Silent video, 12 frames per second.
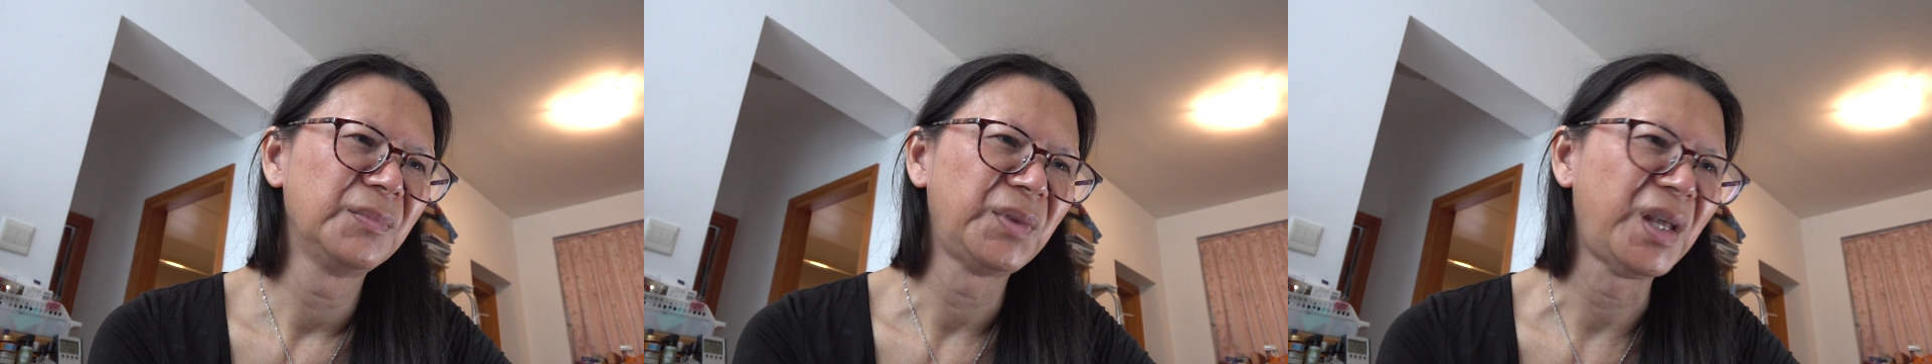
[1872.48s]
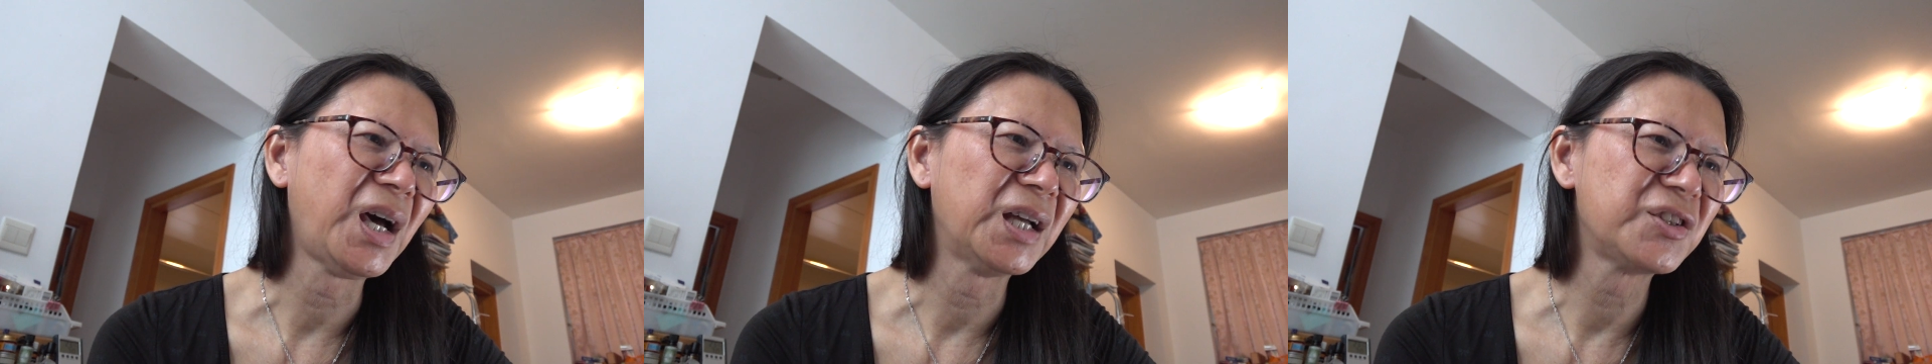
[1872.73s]

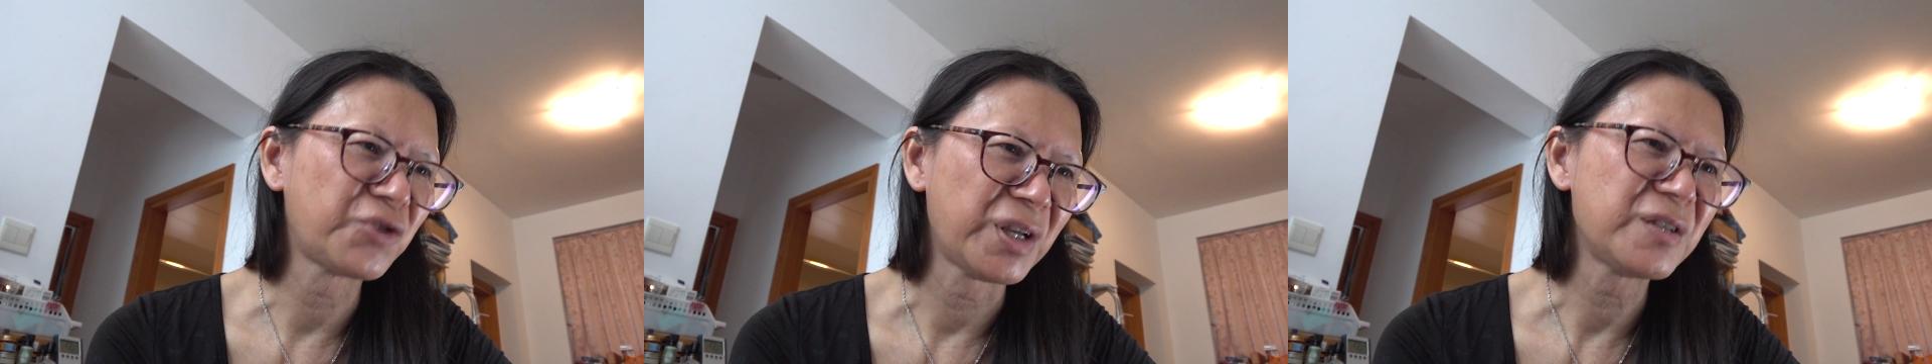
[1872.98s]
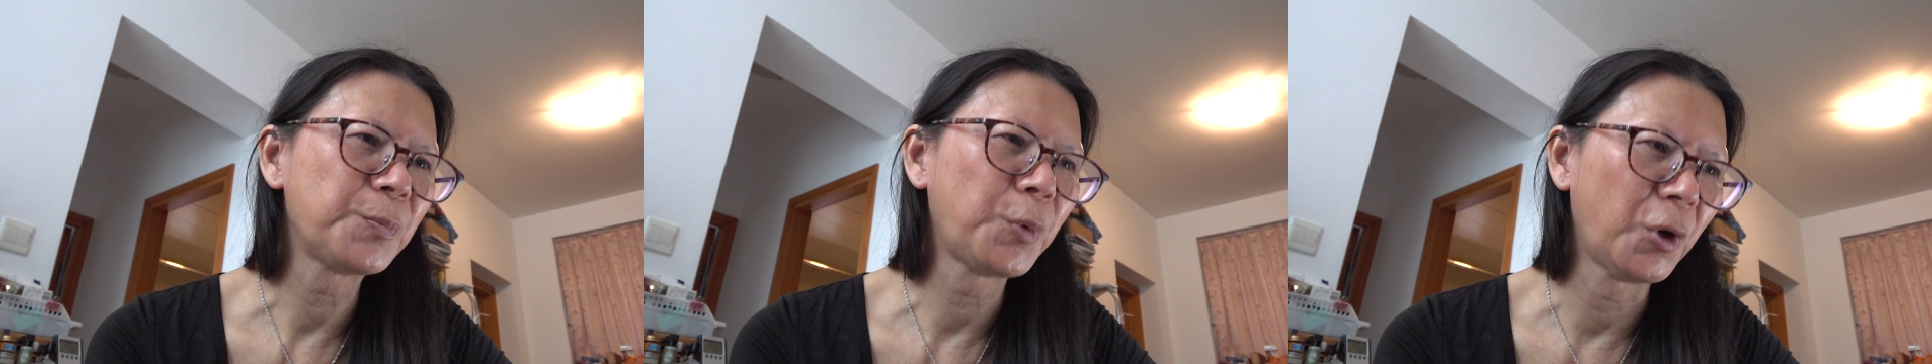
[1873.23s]
They are
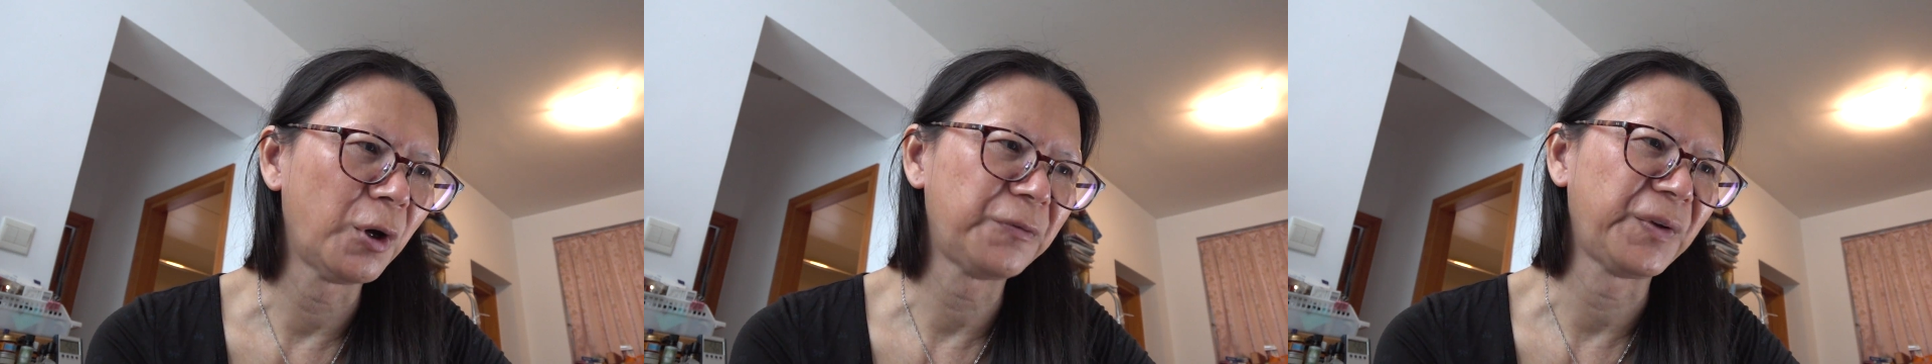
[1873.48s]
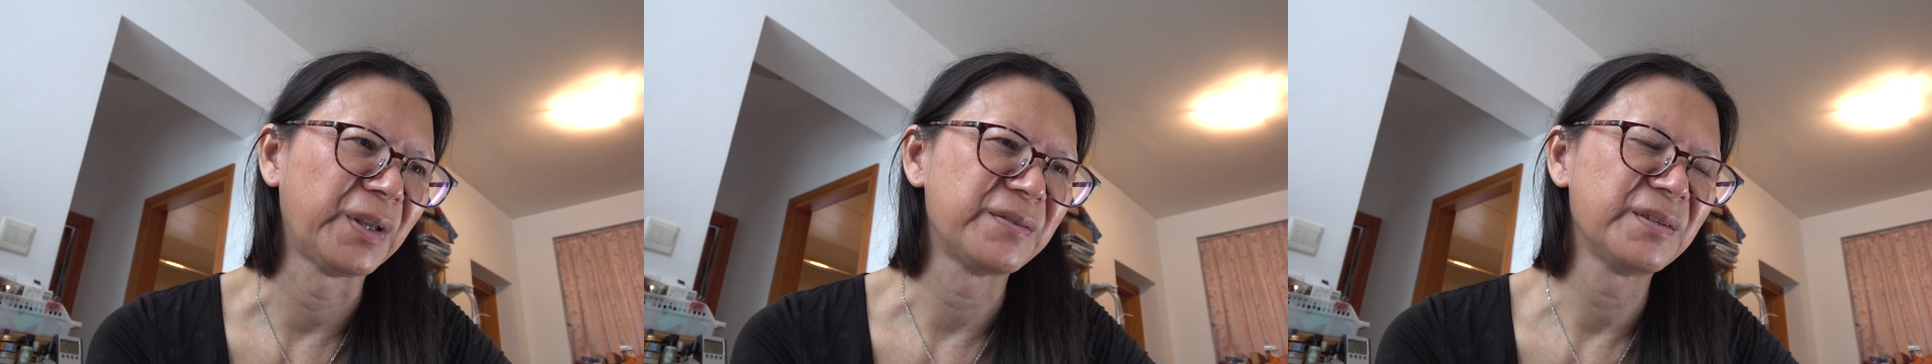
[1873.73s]
just
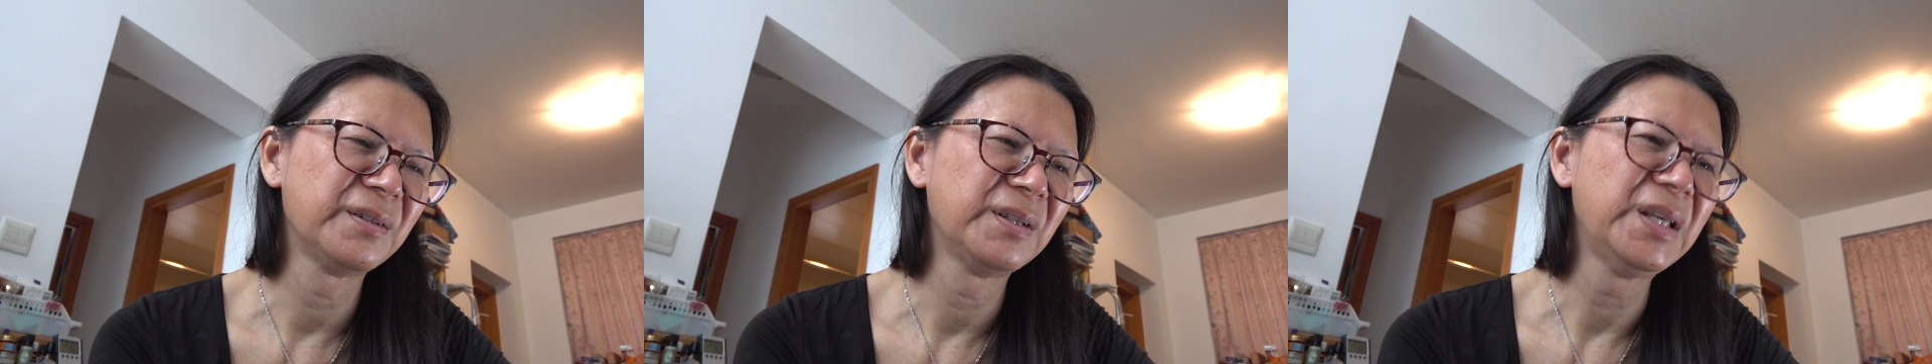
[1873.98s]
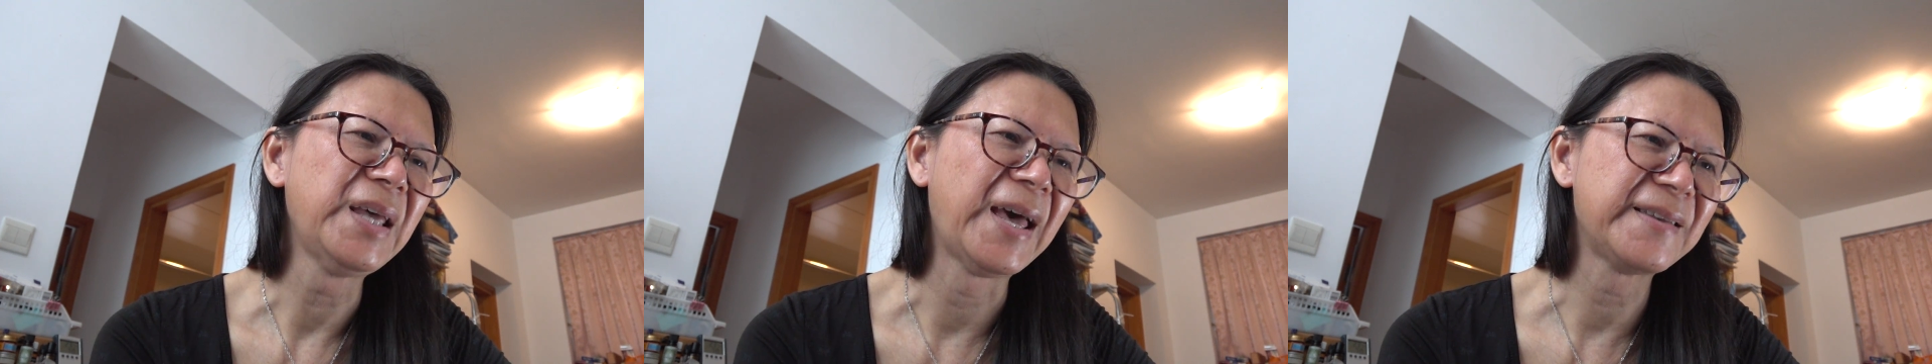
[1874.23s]
perfect
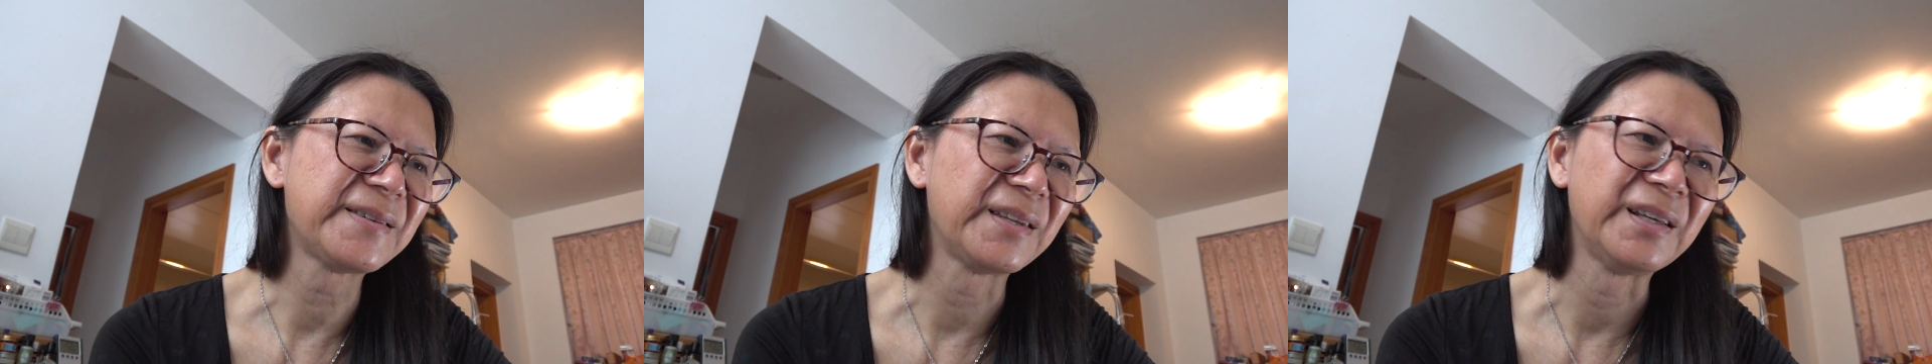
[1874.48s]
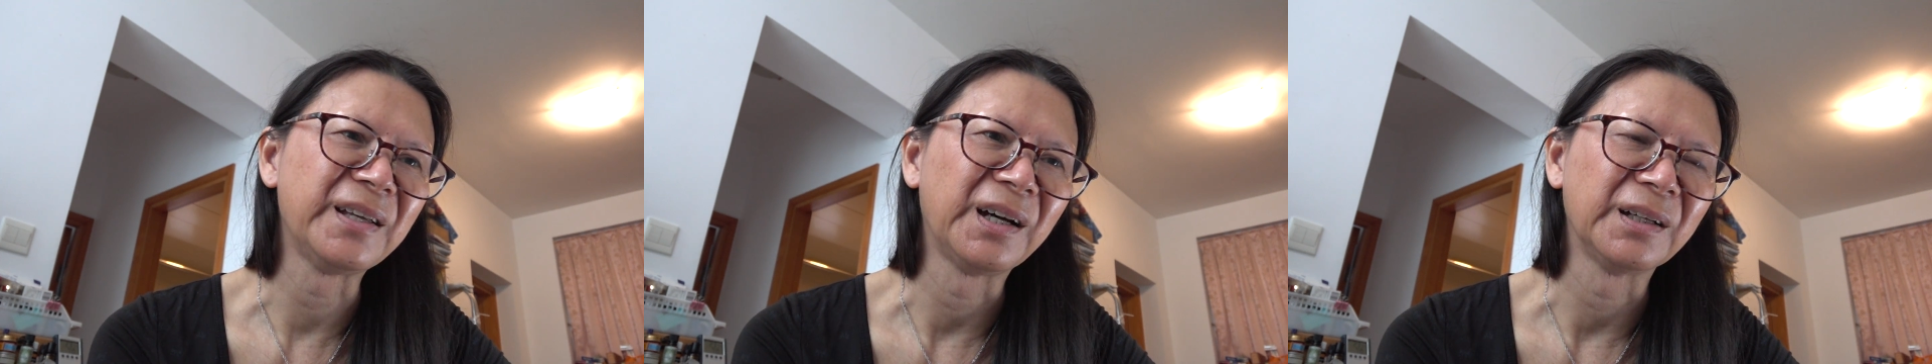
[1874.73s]
as
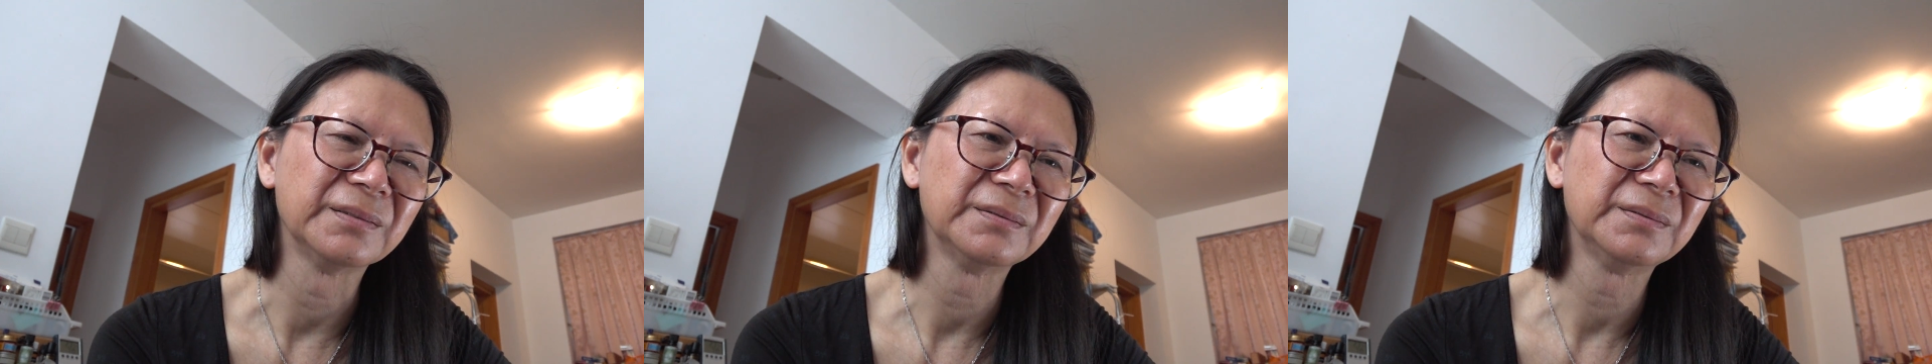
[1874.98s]
they are.